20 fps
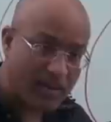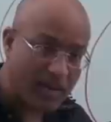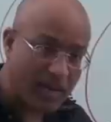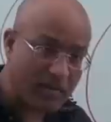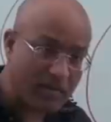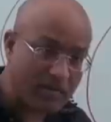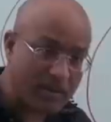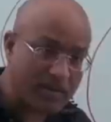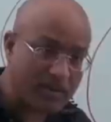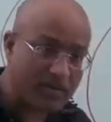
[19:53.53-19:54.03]

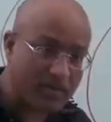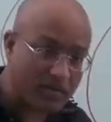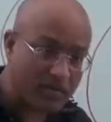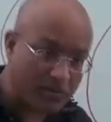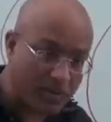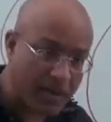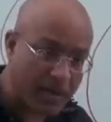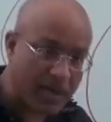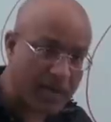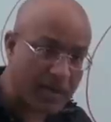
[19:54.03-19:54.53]
I mean
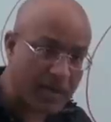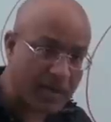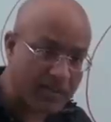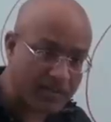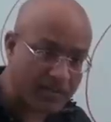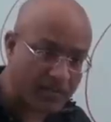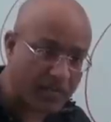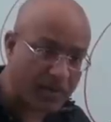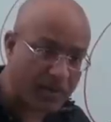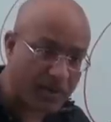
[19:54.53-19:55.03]
brain
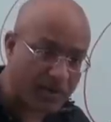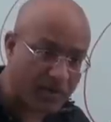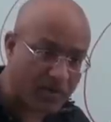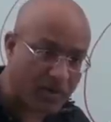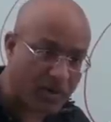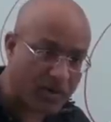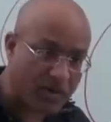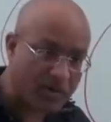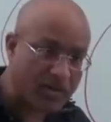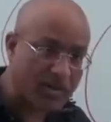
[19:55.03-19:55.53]
and the spinal
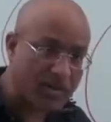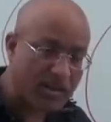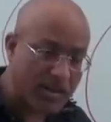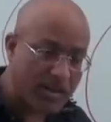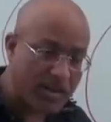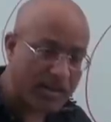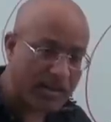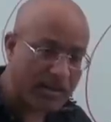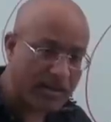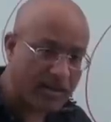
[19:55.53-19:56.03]
cord
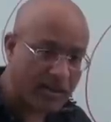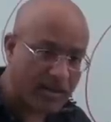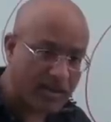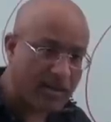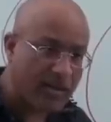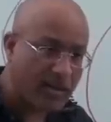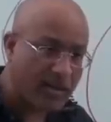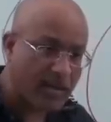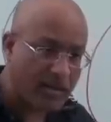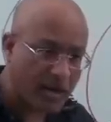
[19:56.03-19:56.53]
and
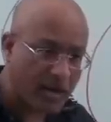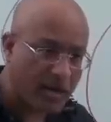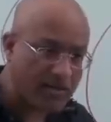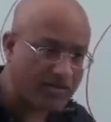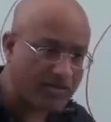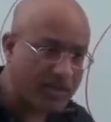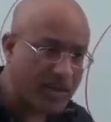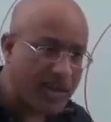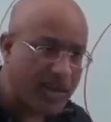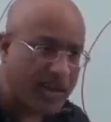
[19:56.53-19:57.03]

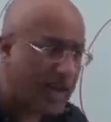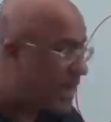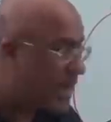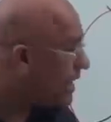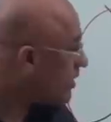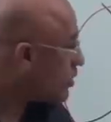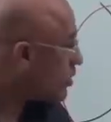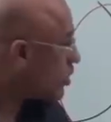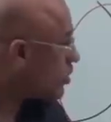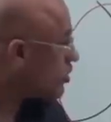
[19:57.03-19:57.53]
nerves
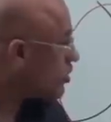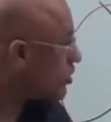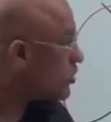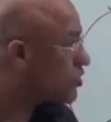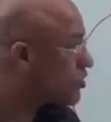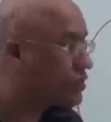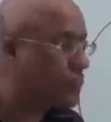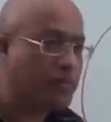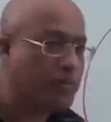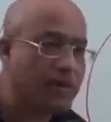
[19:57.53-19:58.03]
and
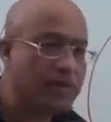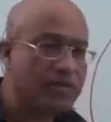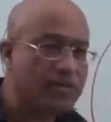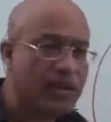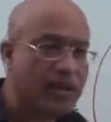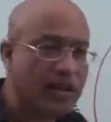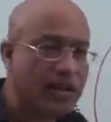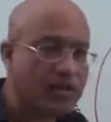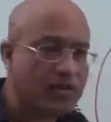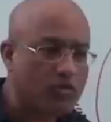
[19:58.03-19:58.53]
continuous capillaries
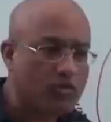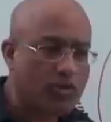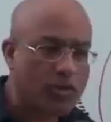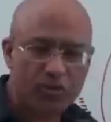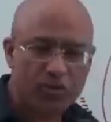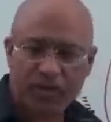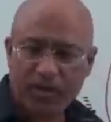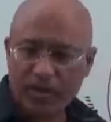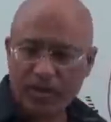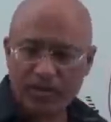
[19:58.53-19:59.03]
are also
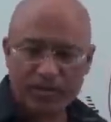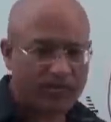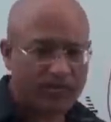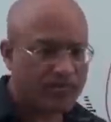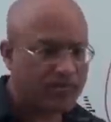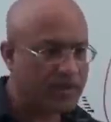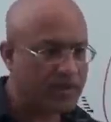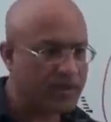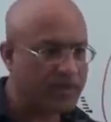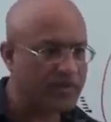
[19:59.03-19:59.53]
found in
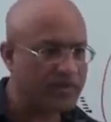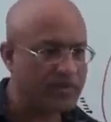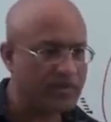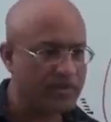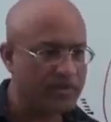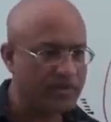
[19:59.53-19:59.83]
yes